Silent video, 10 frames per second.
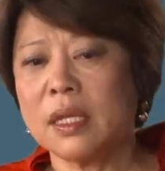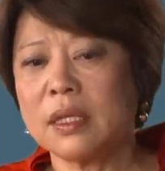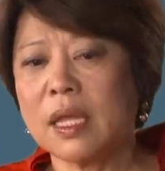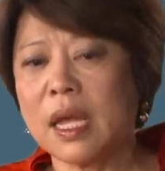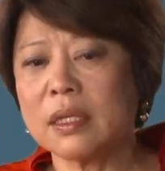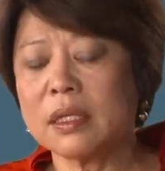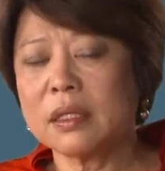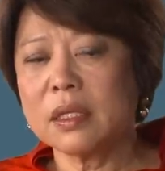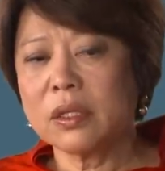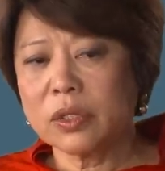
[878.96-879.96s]
that
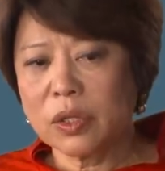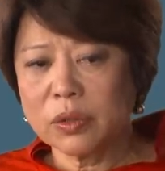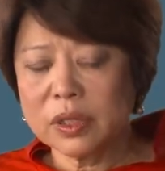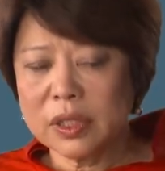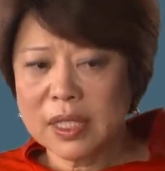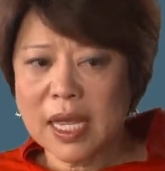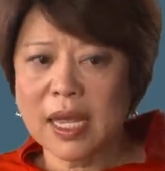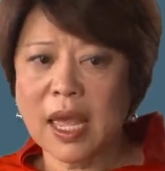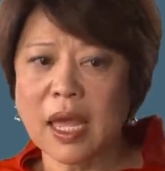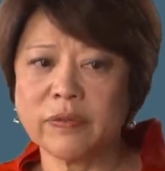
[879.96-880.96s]
the girls today
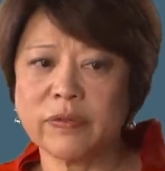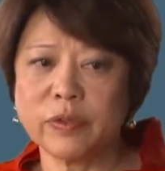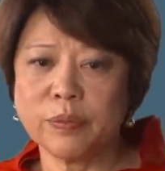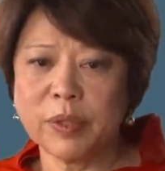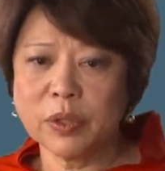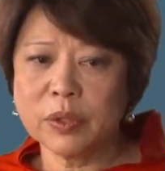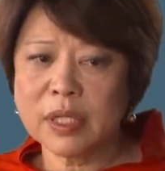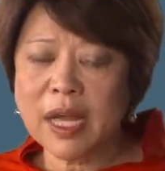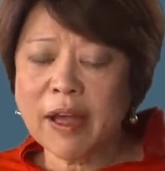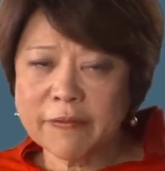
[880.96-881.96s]
have to build
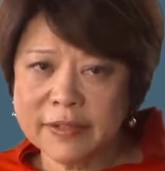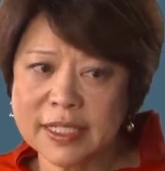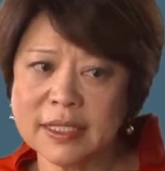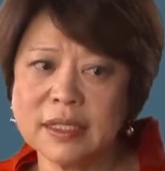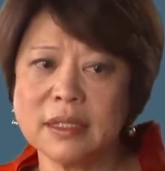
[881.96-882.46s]
confidence.